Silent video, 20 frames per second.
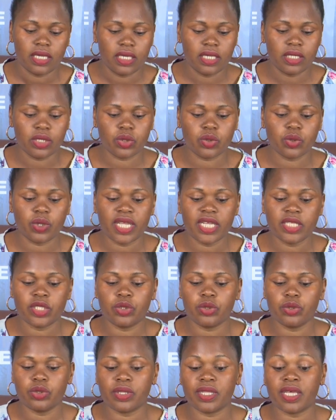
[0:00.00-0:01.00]
is to
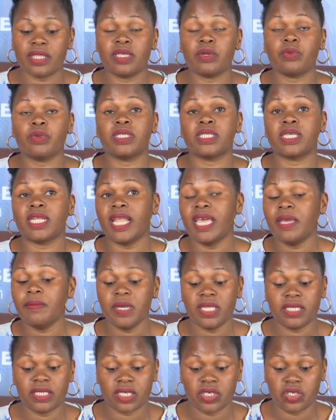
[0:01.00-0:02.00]
let you know that there is
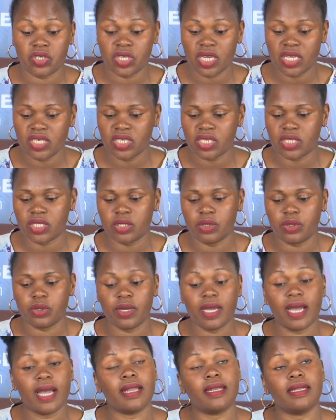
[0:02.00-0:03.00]
climatic changes in
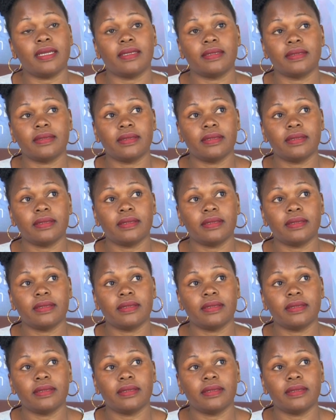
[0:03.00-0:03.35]
Uganda.